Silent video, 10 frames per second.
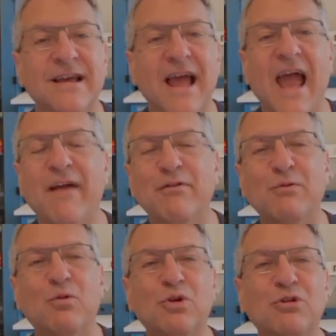Every
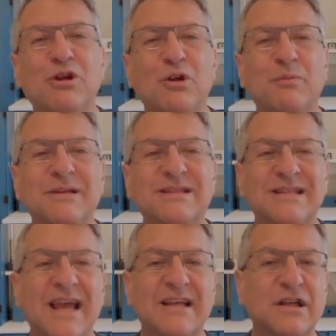word you hear me
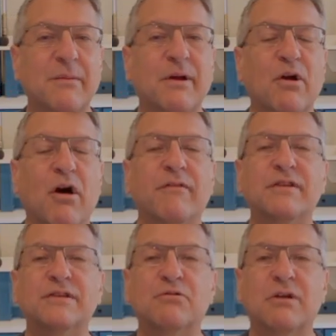say is coming off
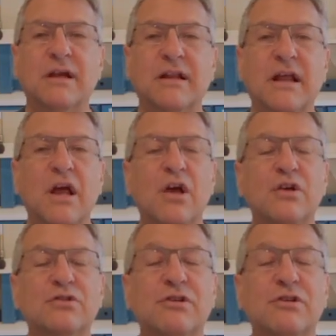this screen. So the